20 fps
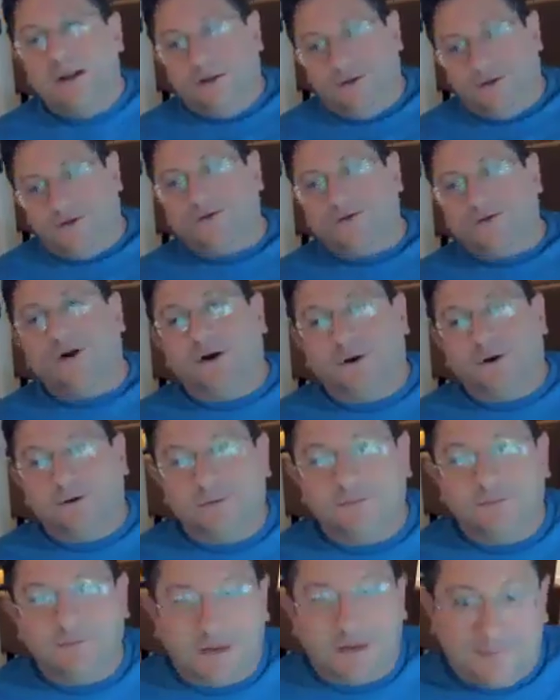
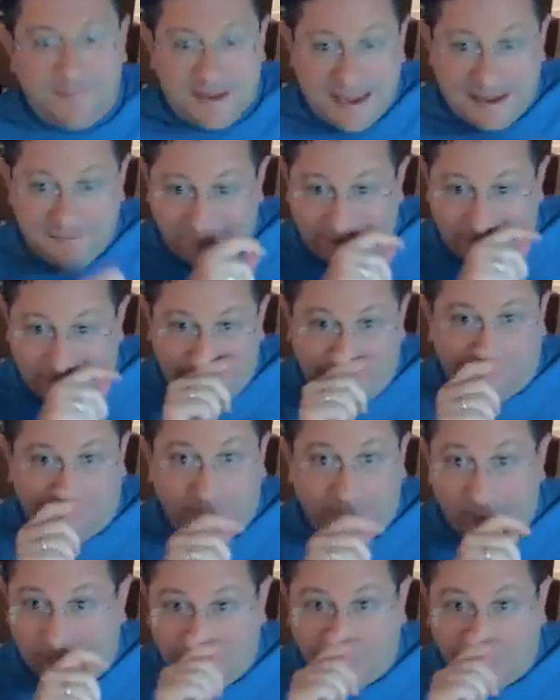So I became very
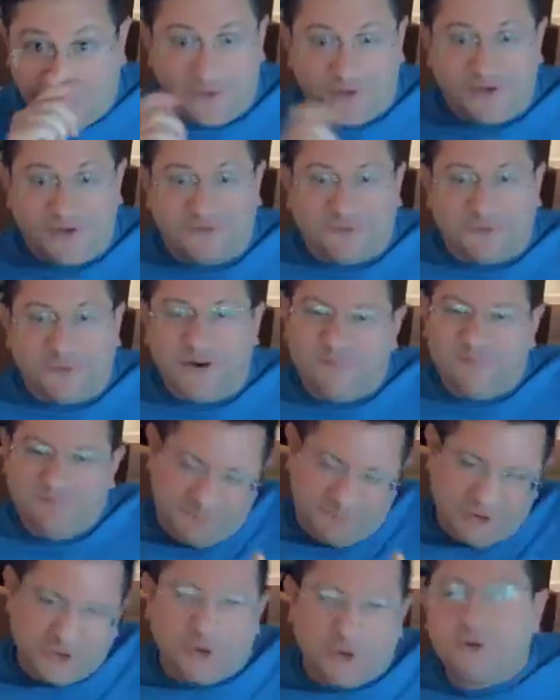familiar with it for a
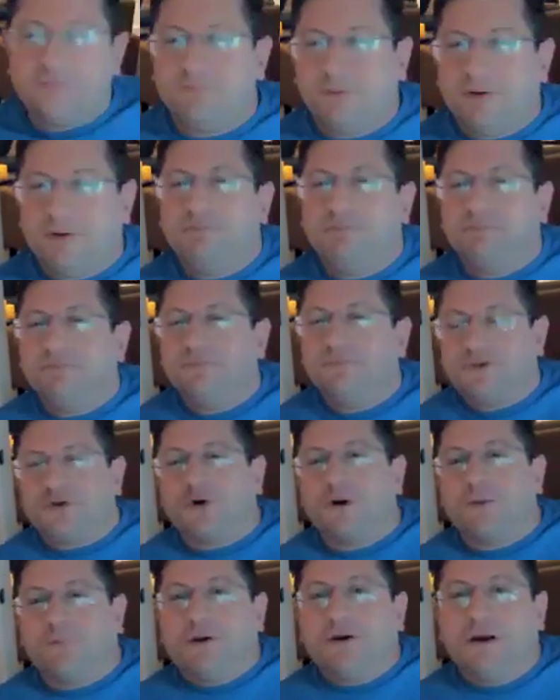short
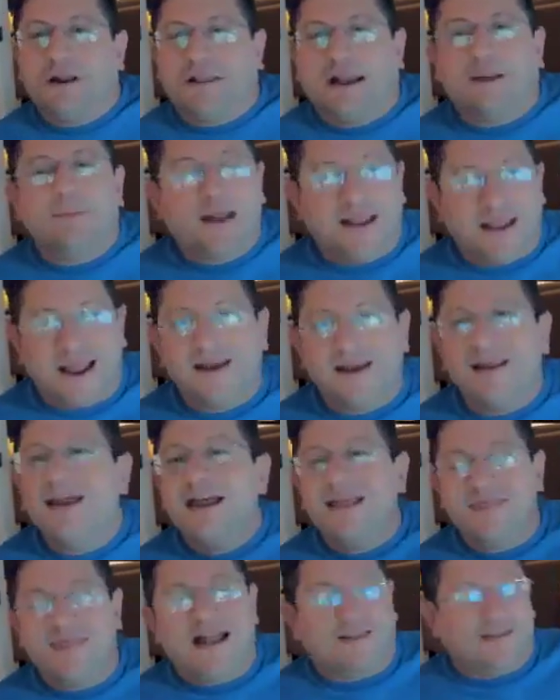period of time. But again,
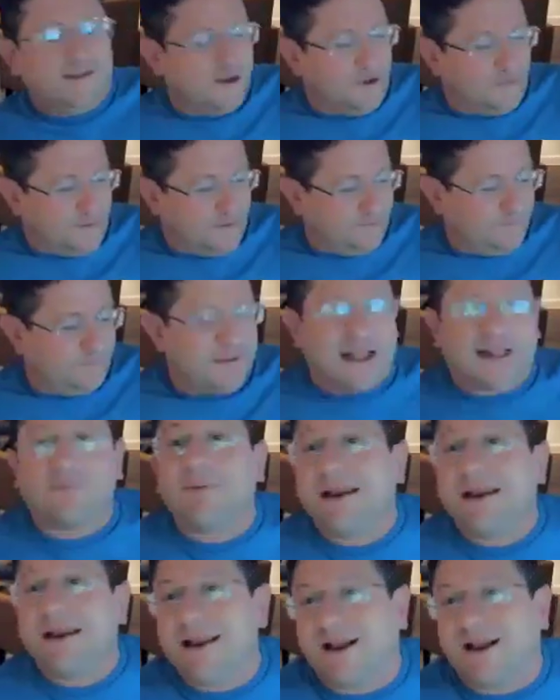that's
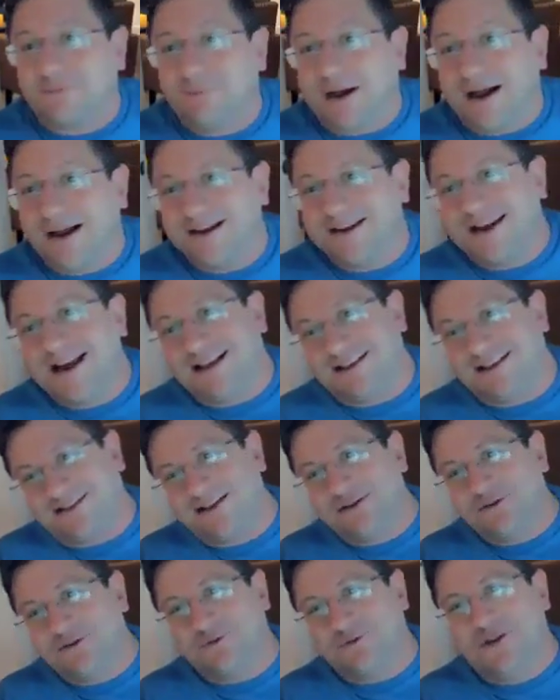my next podcast
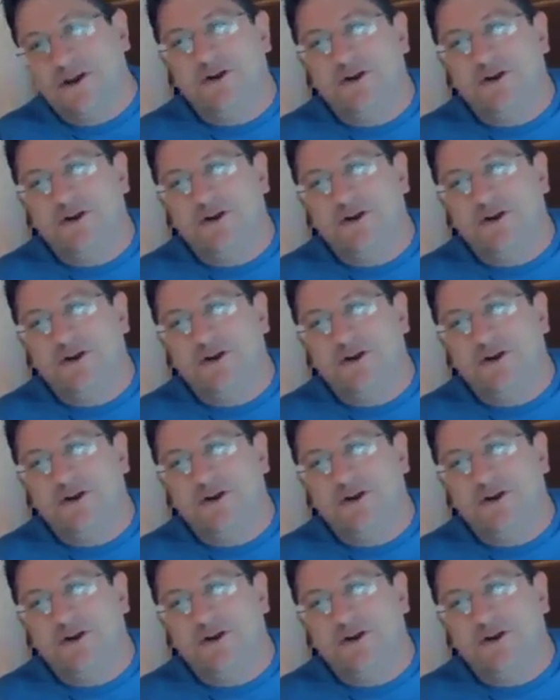interview.